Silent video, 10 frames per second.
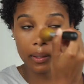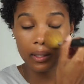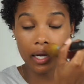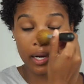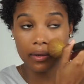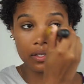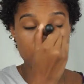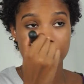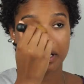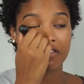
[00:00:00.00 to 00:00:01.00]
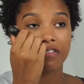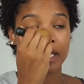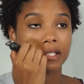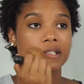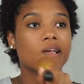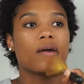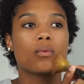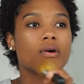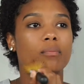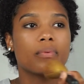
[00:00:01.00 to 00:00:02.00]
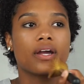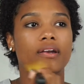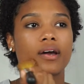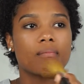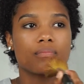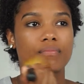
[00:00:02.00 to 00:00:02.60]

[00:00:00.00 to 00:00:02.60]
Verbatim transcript: on the areas of my face that I wanna brighten up.